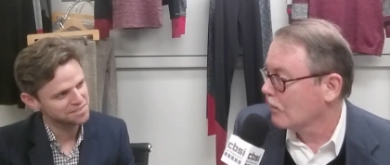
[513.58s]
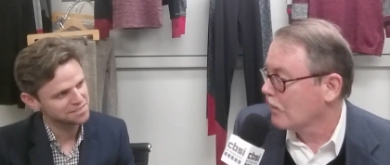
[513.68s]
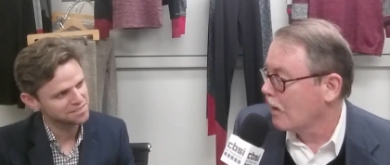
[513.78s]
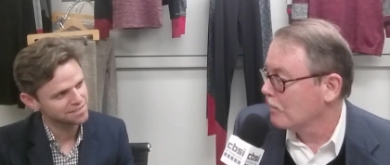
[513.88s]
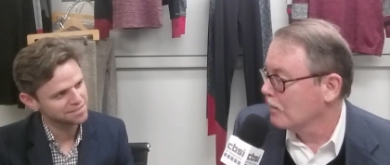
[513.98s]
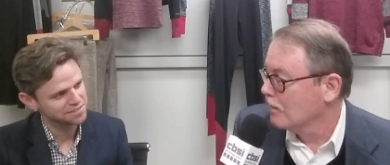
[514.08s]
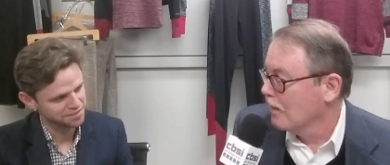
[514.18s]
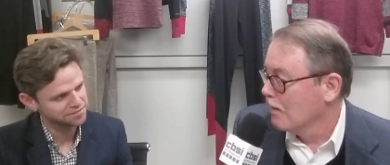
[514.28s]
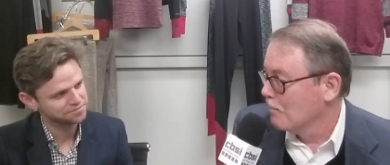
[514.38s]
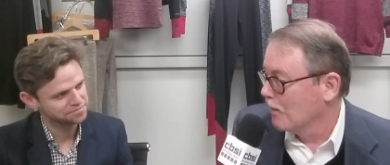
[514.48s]
Speaker 1: hard copy.
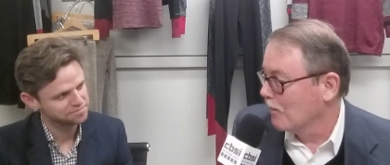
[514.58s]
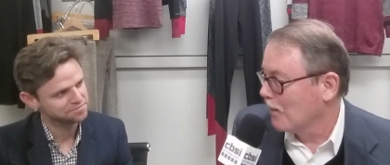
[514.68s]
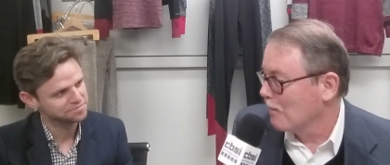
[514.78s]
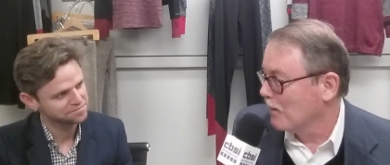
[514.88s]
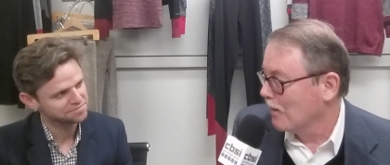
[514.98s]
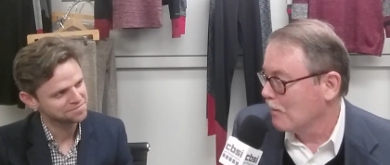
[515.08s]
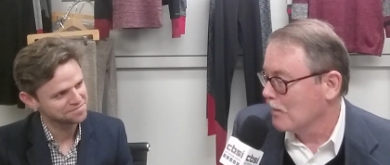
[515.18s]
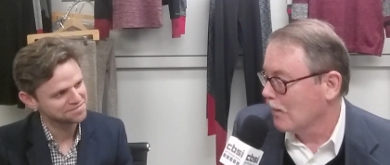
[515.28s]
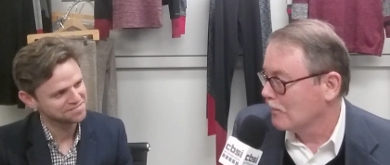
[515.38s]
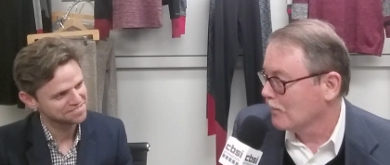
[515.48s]
But okay, but uh,
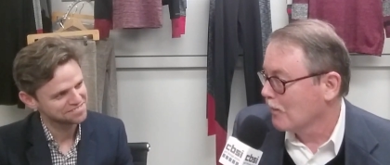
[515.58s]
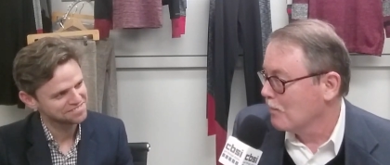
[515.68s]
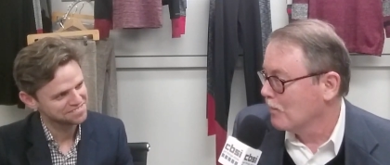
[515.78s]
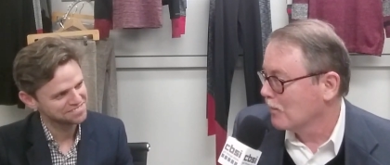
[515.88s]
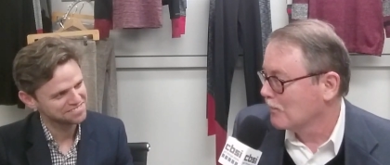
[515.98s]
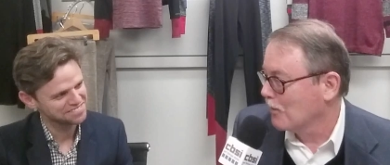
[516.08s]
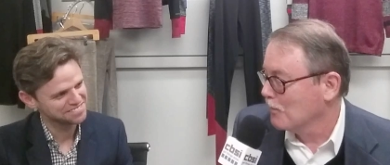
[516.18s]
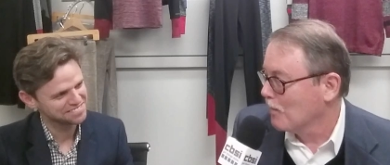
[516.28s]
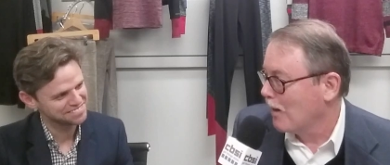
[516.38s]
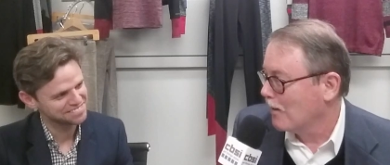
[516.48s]
but that's a great book. So I
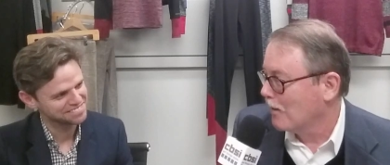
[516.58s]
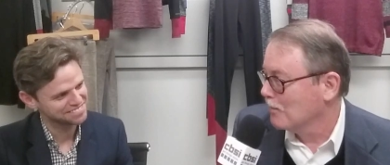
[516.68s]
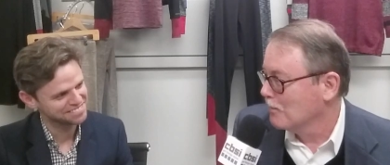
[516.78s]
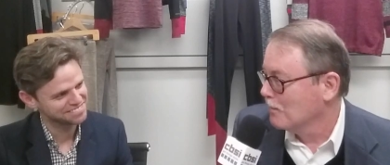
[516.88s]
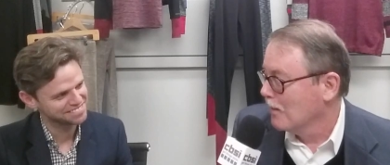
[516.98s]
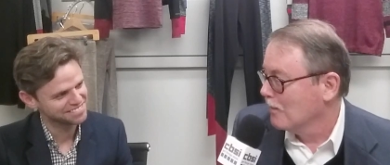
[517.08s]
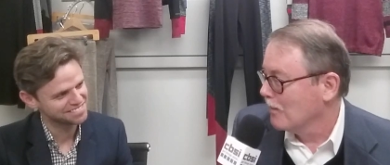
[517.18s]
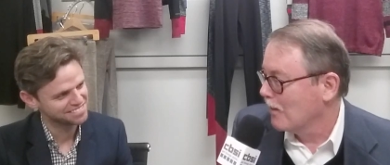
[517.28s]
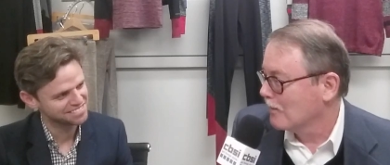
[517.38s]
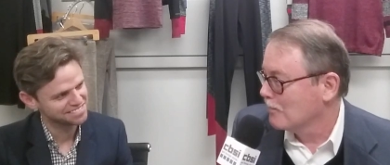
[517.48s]
do buy. I do
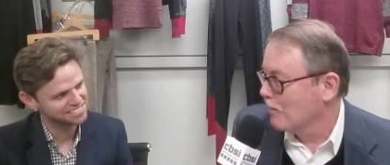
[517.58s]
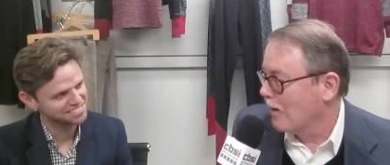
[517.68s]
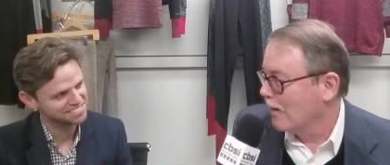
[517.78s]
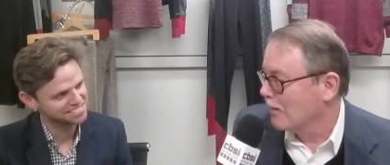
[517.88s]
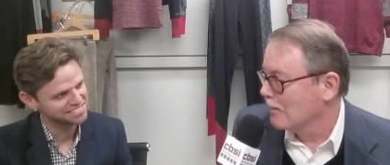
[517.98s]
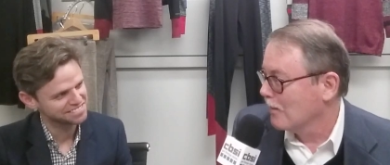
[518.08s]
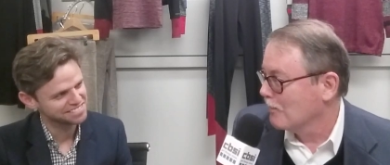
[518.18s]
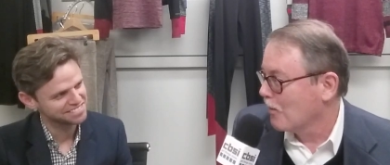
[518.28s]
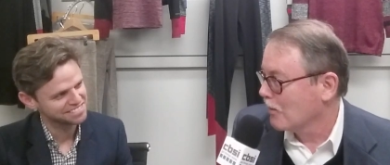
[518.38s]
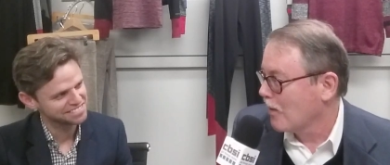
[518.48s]
like to buy and
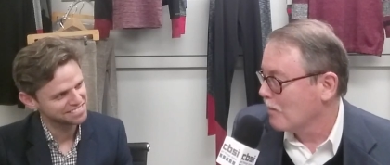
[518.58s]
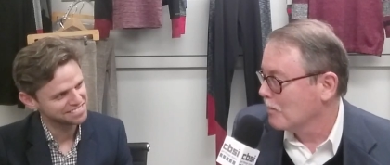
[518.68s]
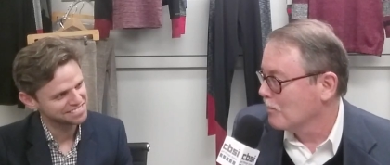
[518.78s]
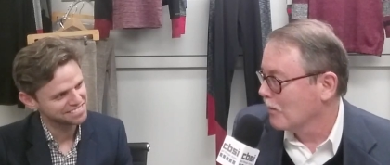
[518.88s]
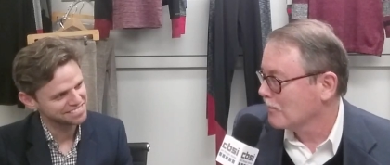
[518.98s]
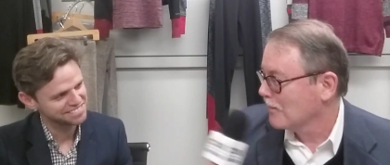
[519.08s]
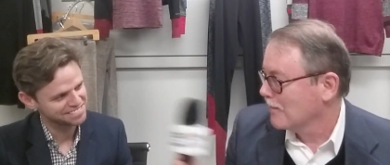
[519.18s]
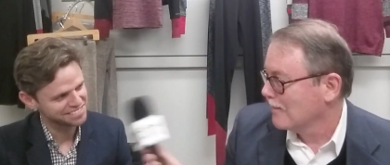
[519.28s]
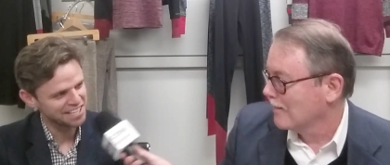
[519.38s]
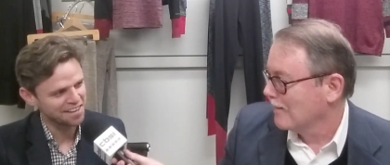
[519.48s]
give hard copy books.
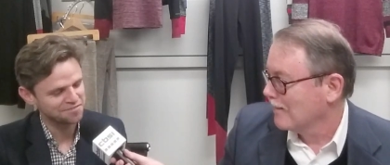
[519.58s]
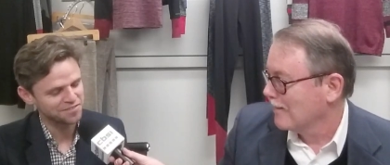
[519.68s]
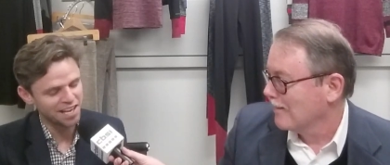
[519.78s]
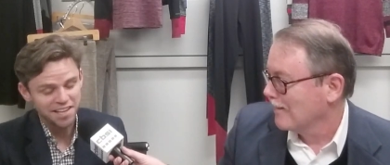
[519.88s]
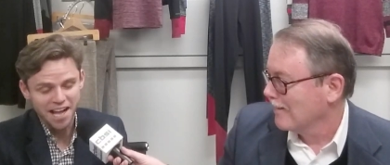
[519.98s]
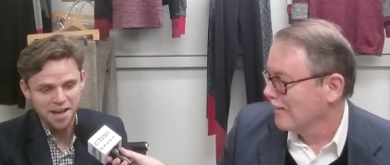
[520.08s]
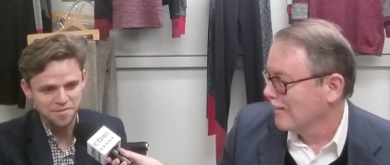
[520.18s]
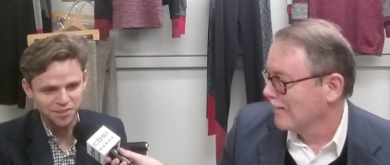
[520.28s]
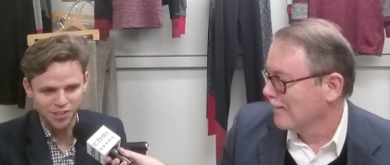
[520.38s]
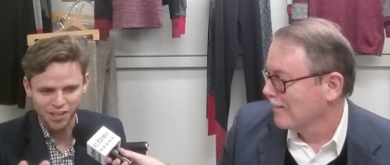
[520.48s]
Speaker 2: Yeah, I, I
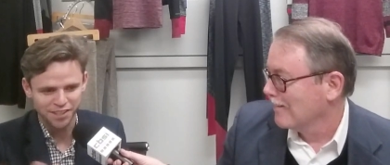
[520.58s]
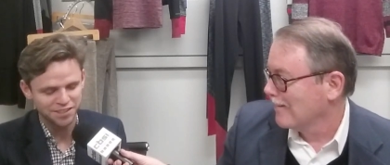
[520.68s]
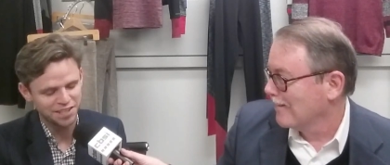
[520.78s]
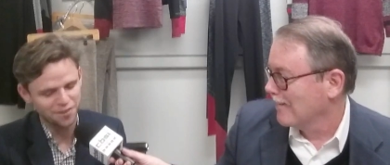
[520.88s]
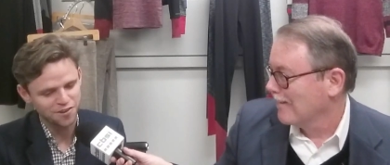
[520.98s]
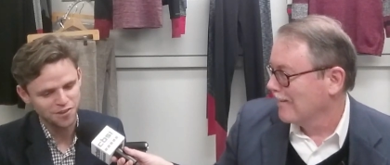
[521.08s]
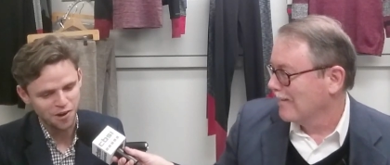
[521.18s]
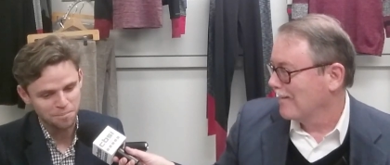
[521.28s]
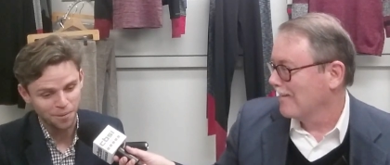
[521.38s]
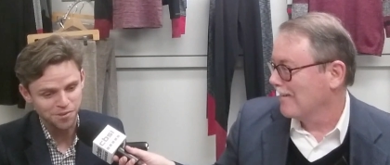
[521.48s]
look there.
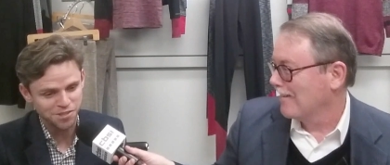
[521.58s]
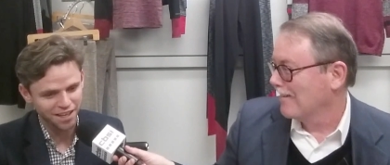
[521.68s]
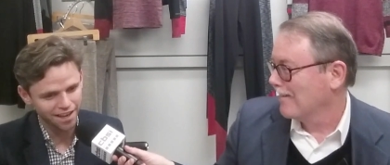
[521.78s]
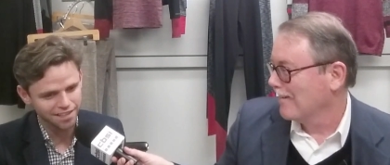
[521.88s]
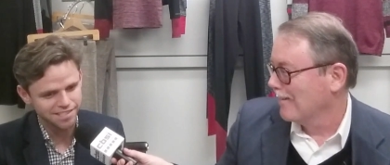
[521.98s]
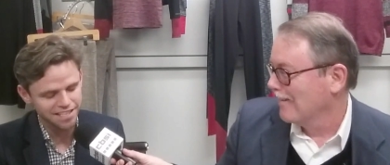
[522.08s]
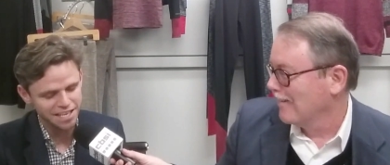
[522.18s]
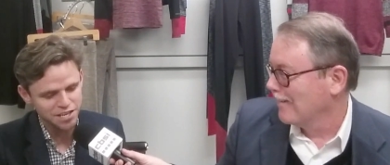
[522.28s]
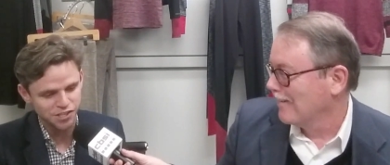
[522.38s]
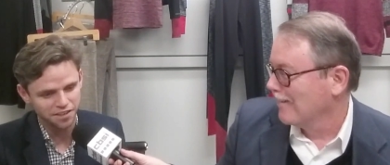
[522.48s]
There are pros and cons to
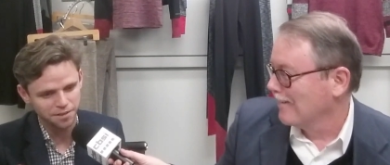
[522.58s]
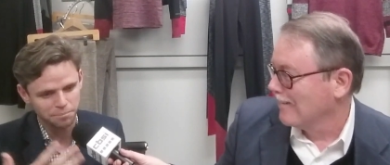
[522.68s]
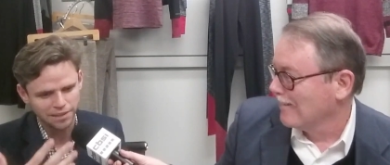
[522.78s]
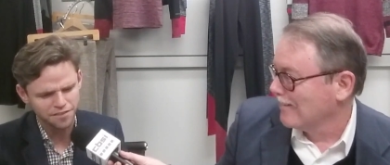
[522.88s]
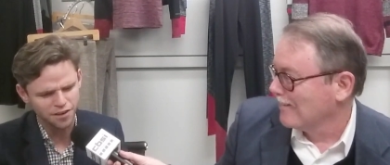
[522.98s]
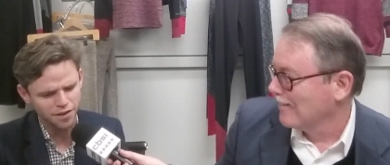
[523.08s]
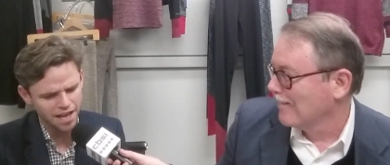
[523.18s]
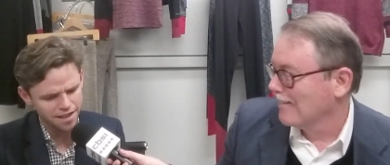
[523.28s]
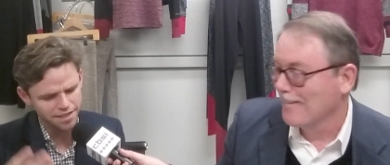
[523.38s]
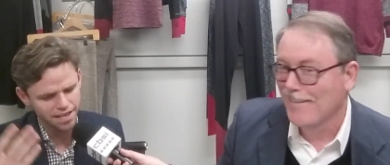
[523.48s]
each, and believe it or
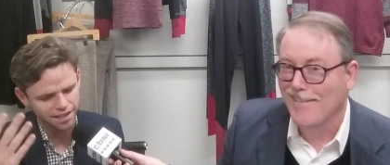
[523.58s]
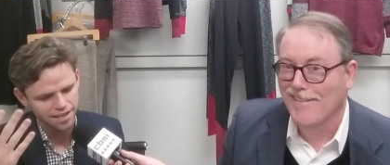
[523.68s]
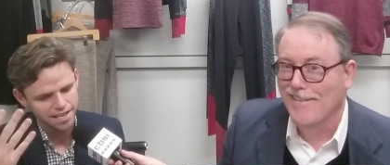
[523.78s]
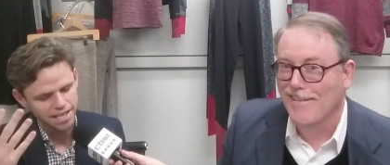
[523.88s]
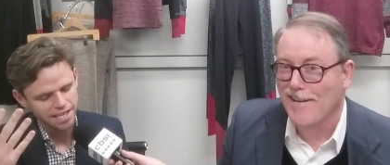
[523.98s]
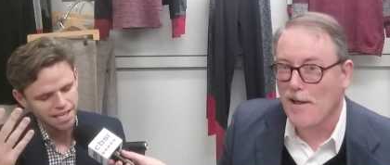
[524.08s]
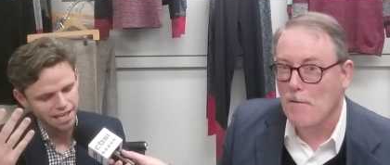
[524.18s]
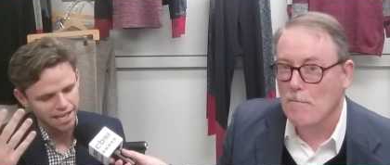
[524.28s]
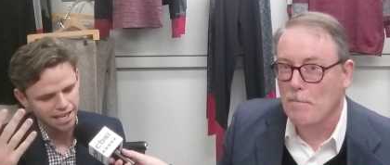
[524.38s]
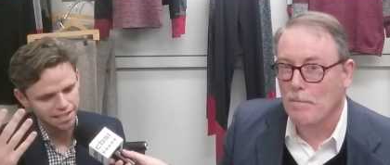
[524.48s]
not, I think,
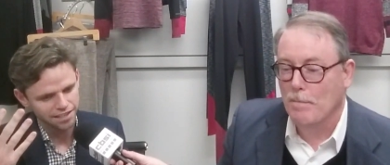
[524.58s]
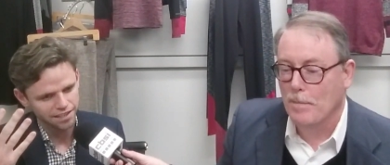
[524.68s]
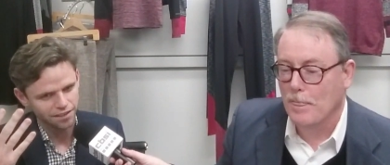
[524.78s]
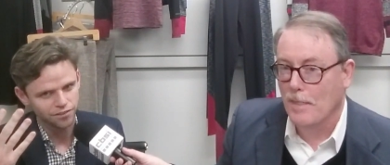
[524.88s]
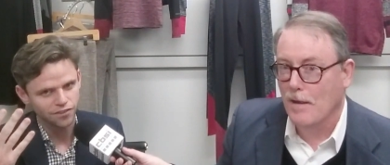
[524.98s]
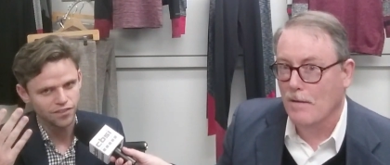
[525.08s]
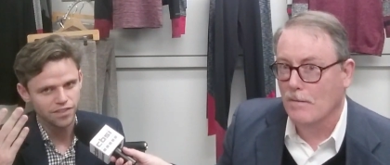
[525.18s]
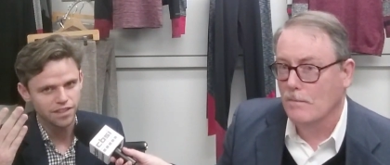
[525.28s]
uh, you know,